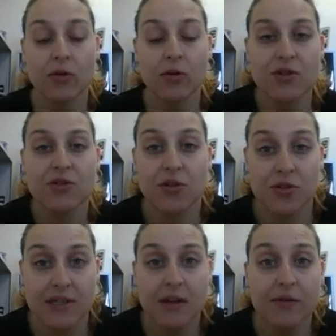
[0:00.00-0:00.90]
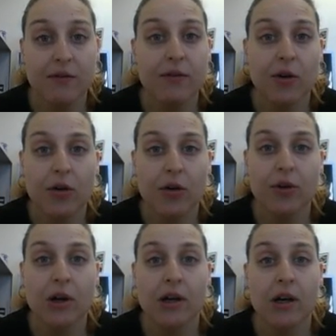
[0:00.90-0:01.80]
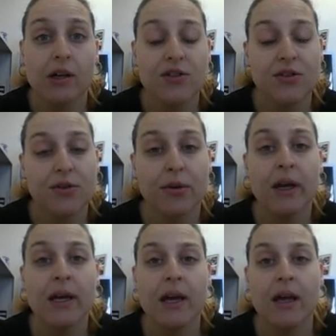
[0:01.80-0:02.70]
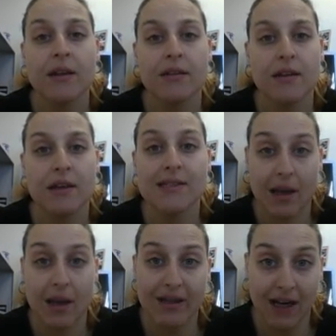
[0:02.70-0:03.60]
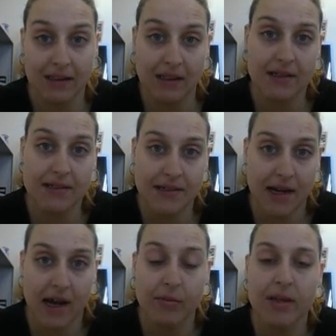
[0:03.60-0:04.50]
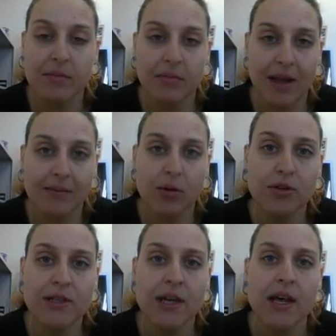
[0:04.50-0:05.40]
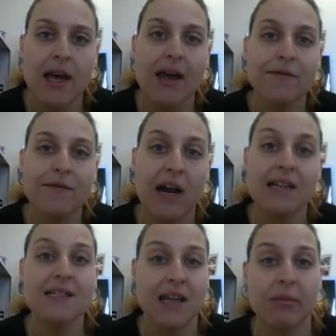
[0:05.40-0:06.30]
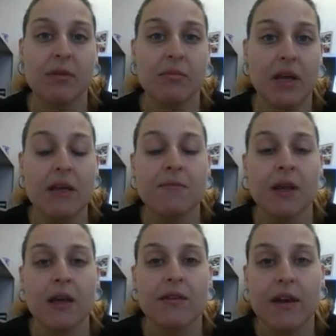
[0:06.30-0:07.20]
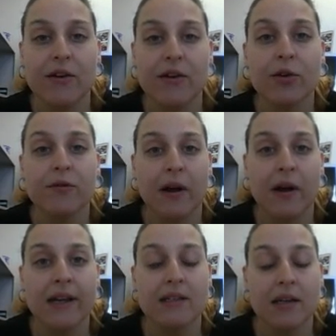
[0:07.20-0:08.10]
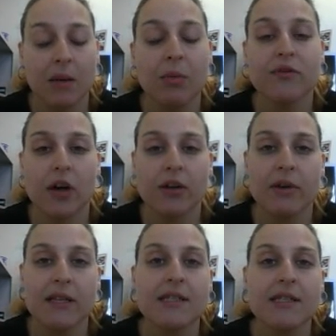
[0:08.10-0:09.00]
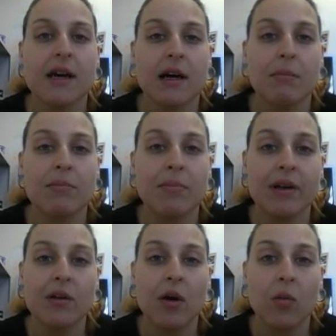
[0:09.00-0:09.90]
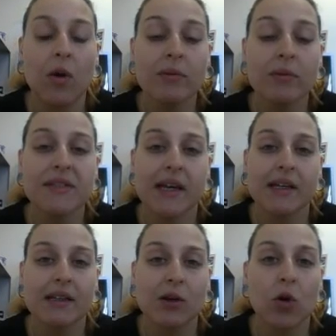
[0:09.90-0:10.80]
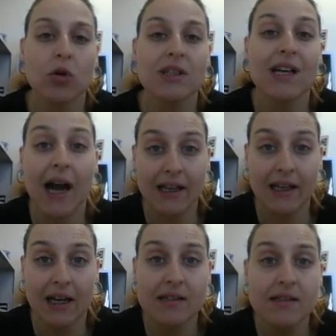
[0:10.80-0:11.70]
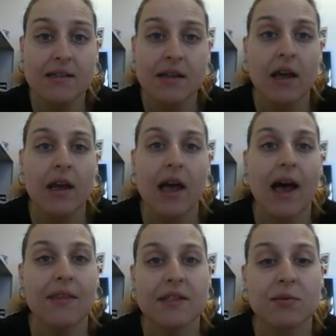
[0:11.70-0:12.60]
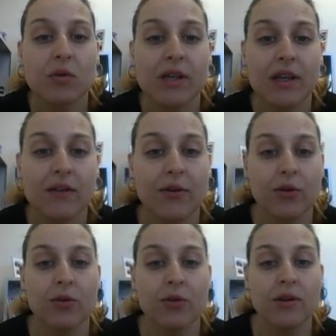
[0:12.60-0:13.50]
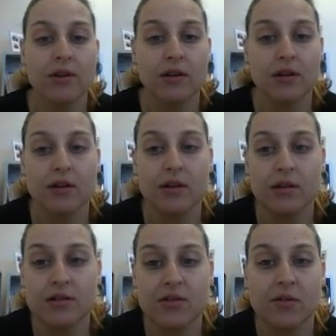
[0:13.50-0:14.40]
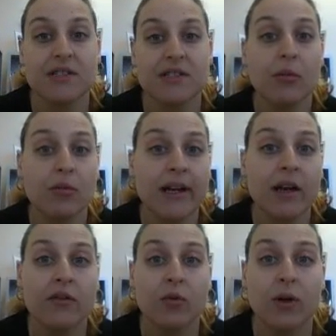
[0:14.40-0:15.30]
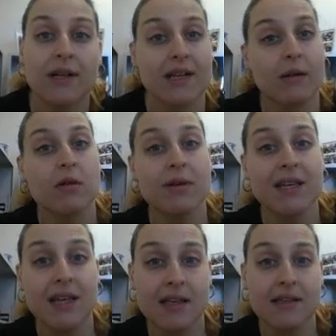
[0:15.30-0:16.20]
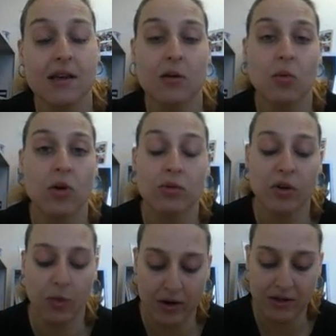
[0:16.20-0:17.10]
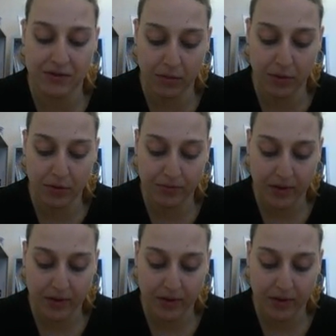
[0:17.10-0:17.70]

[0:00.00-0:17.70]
also do yourself if you go to the assignment guidelines tab in Blackboard and find assignment B. There you'll find a couple of documents, but one in particular called guidelines, and this will give you the sort of summary of what assignment B is and what it requires from you.